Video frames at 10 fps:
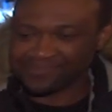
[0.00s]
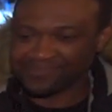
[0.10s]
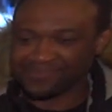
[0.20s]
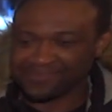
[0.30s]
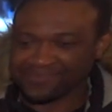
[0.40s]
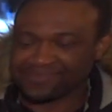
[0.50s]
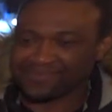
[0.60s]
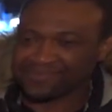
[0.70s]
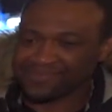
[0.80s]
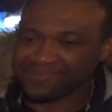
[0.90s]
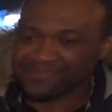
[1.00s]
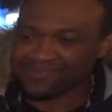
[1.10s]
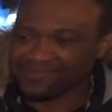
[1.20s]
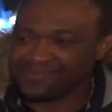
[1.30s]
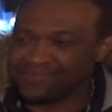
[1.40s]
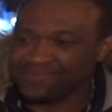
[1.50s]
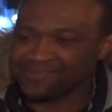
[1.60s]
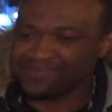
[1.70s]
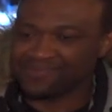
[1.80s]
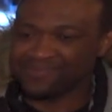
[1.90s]

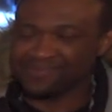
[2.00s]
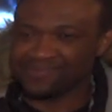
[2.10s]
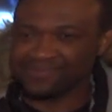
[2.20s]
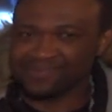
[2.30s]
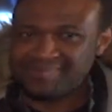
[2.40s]
The person shown says nothing.